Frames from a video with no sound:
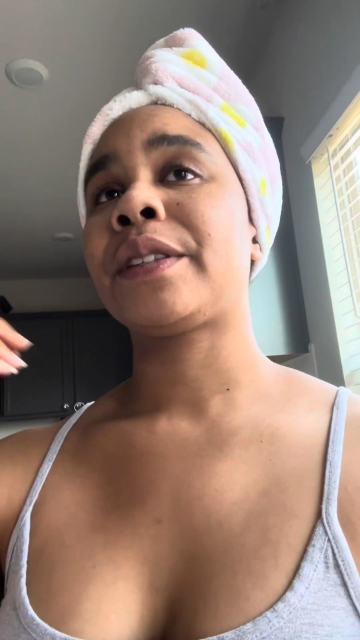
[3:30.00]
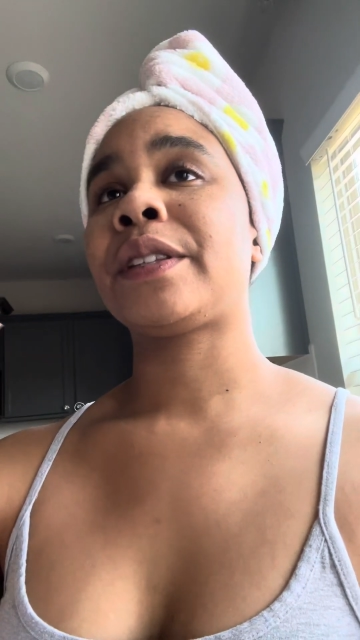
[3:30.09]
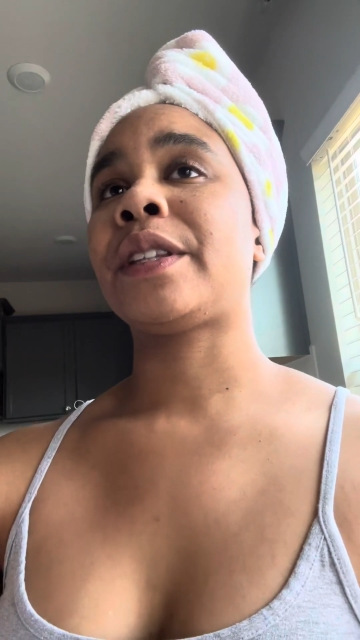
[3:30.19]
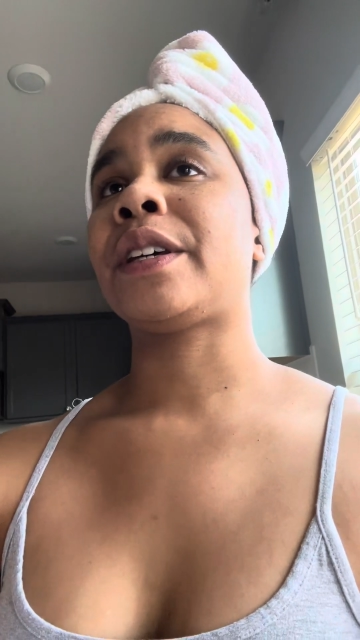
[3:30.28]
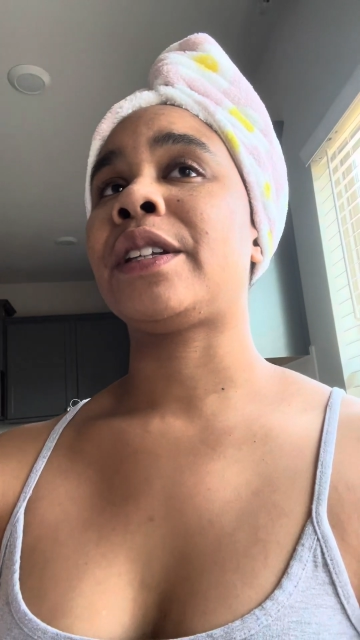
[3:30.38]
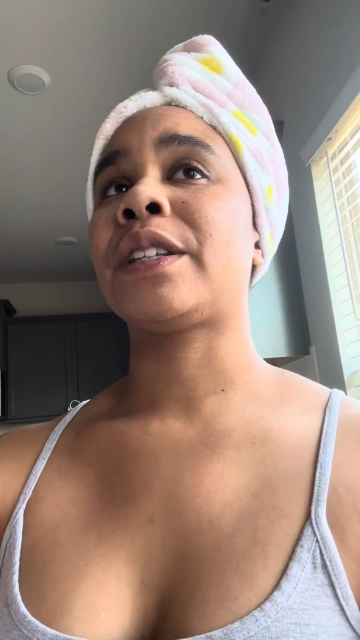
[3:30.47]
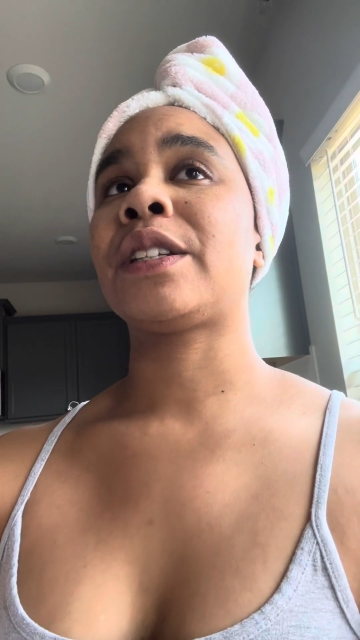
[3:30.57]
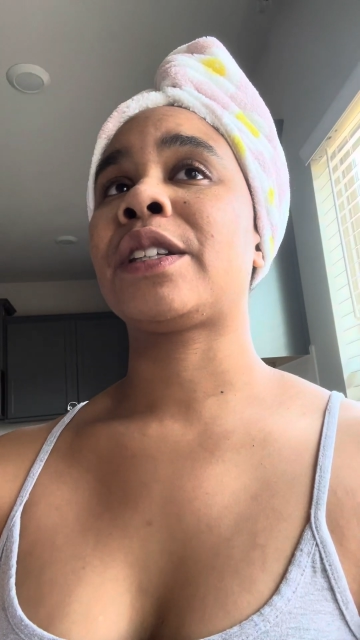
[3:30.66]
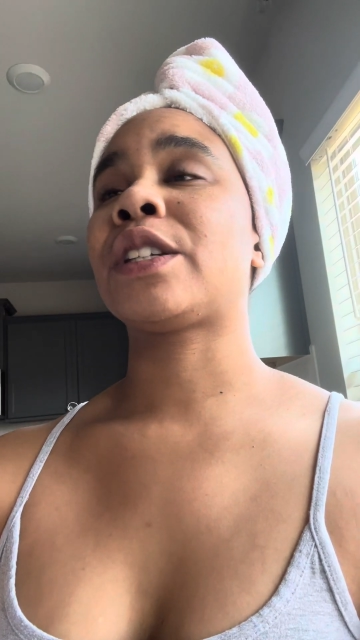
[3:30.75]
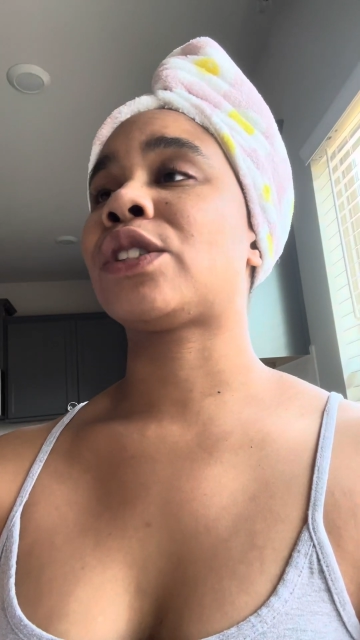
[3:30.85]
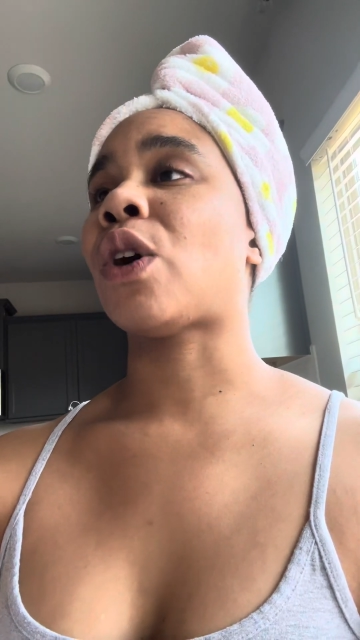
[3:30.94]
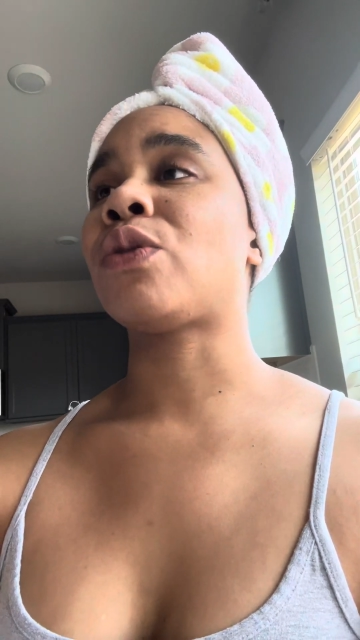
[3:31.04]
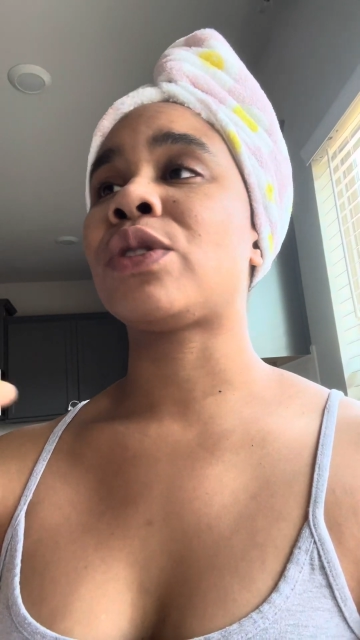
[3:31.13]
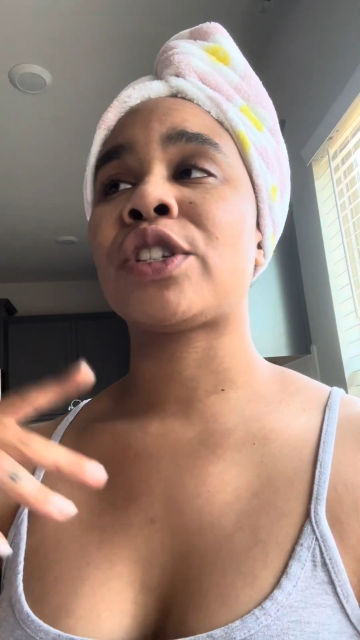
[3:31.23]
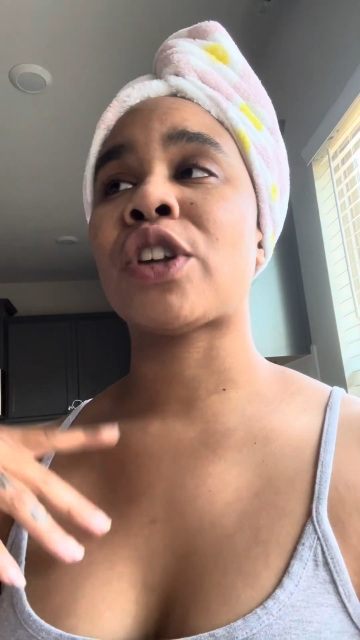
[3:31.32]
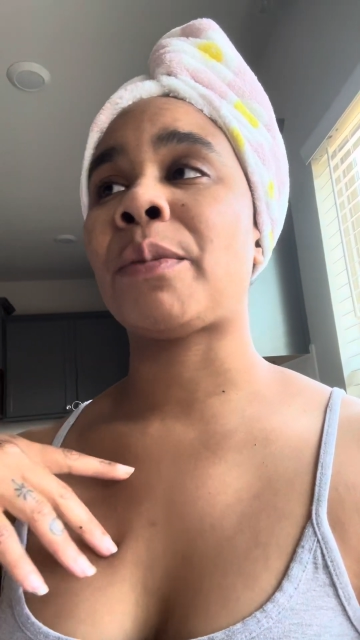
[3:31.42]
the, the, the stones
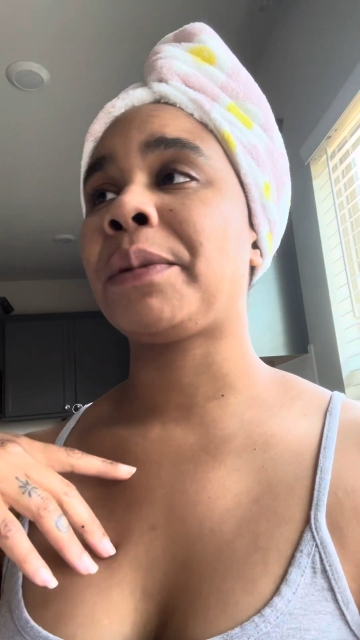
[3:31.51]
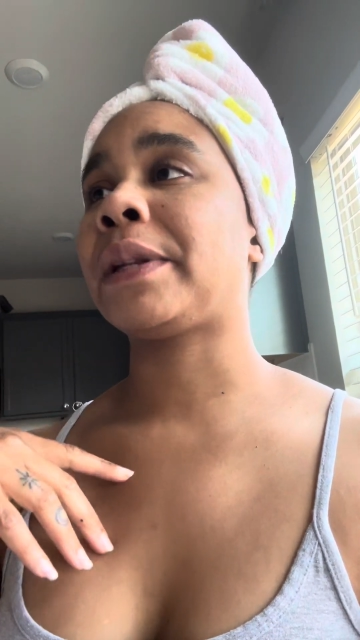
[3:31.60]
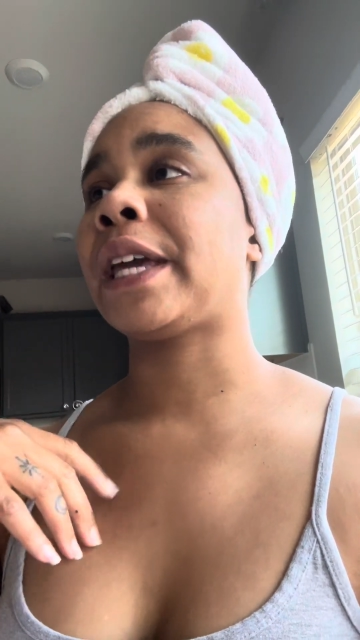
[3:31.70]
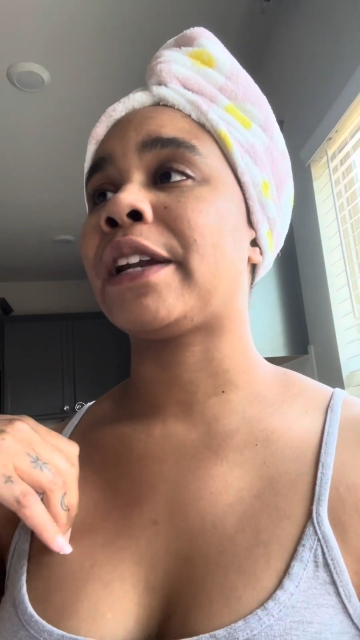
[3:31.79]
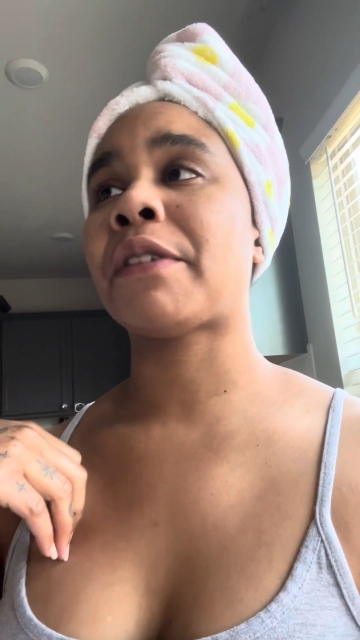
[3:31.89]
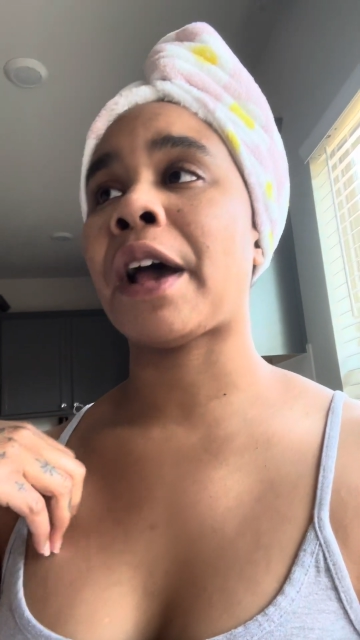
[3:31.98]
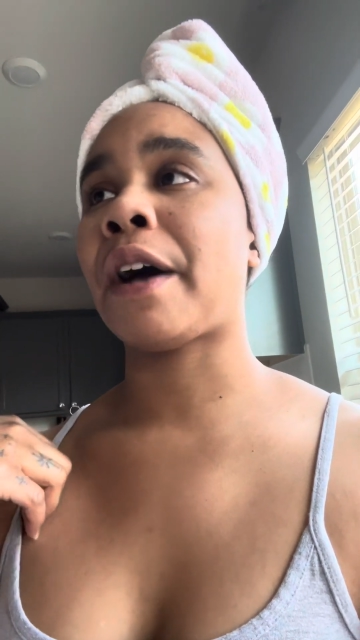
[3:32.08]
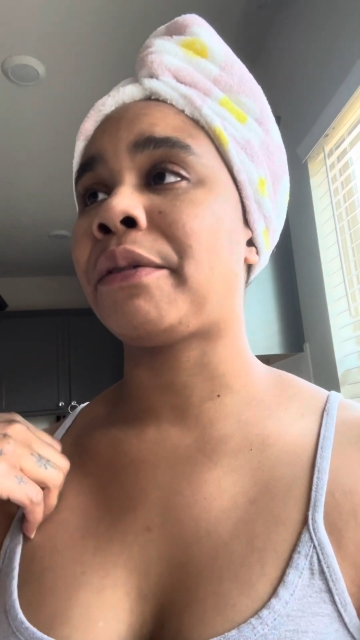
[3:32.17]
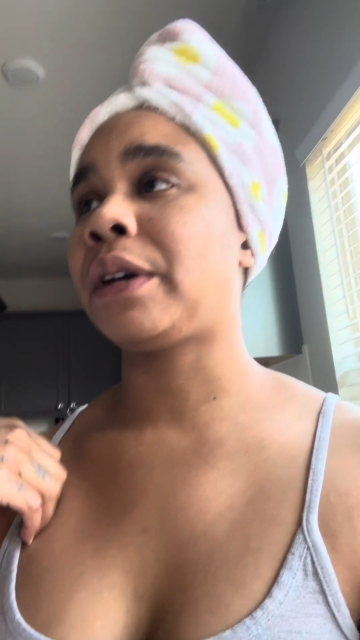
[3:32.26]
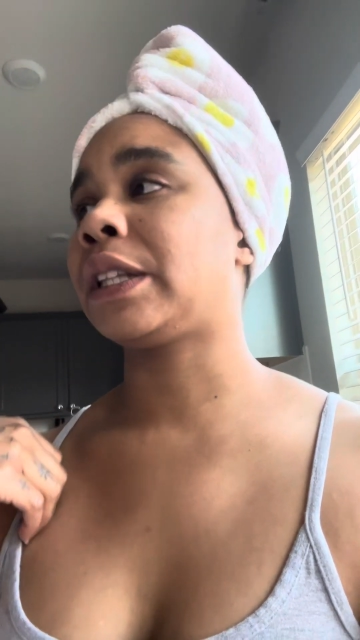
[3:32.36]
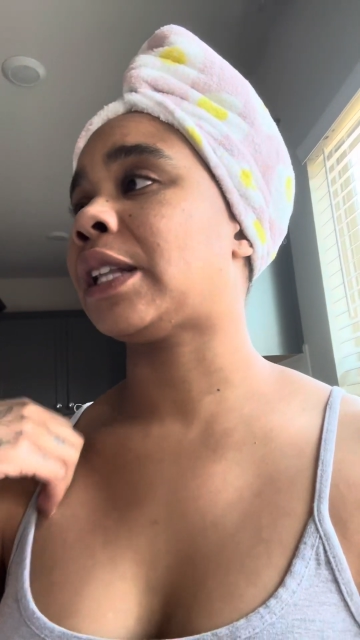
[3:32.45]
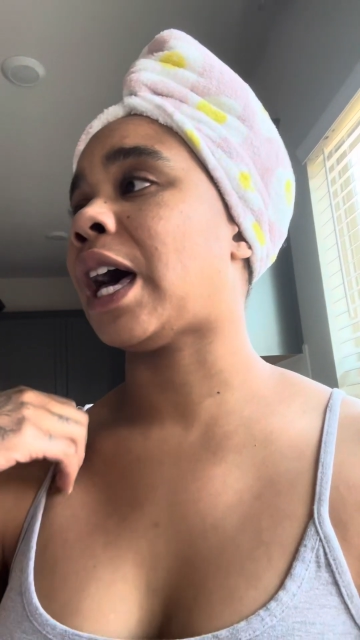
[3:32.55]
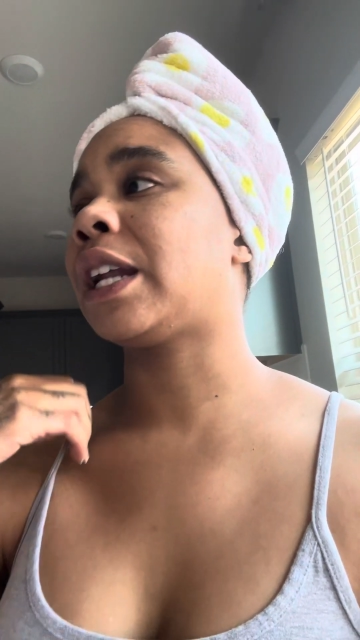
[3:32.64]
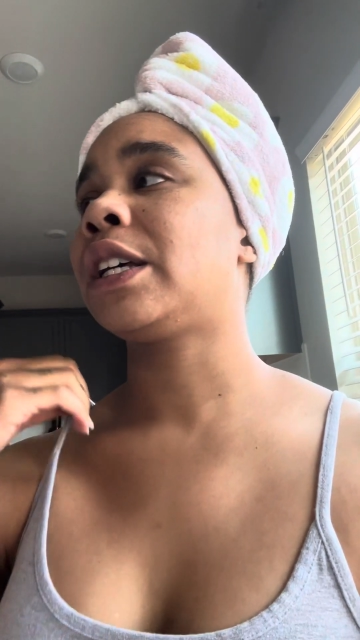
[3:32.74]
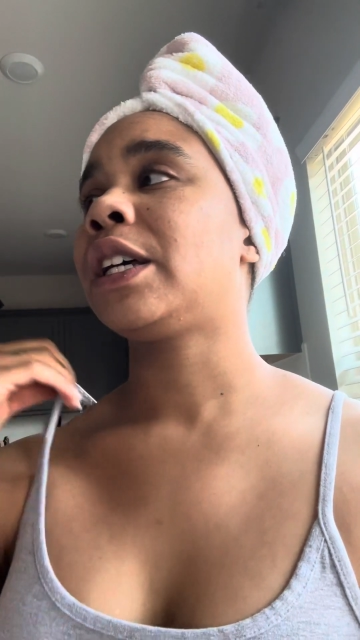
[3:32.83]
that y'all be playing around with, a lot of